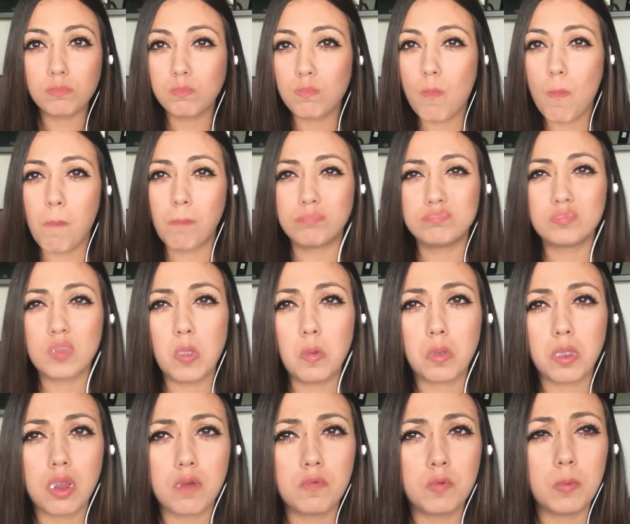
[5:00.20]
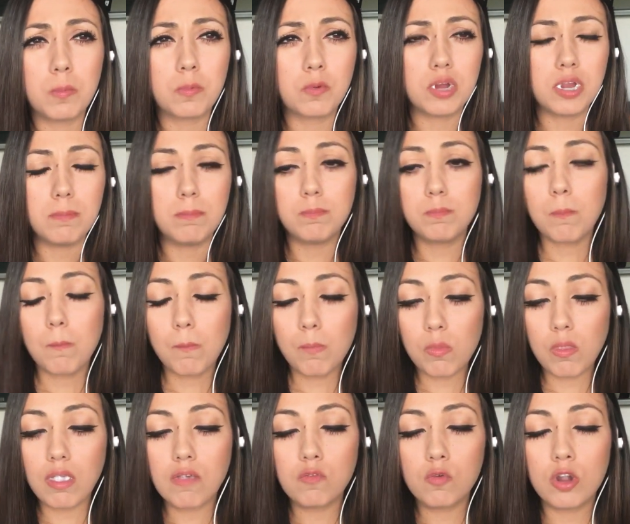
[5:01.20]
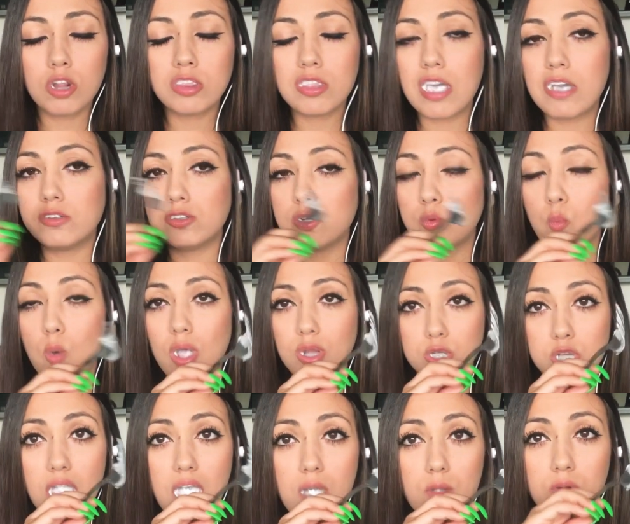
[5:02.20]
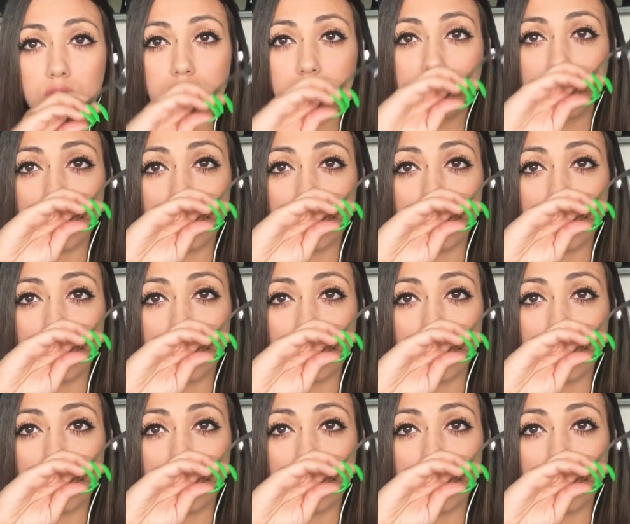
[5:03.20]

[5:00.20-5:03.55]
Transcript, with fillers: I mm, don't care for cream. 4,000 watch hours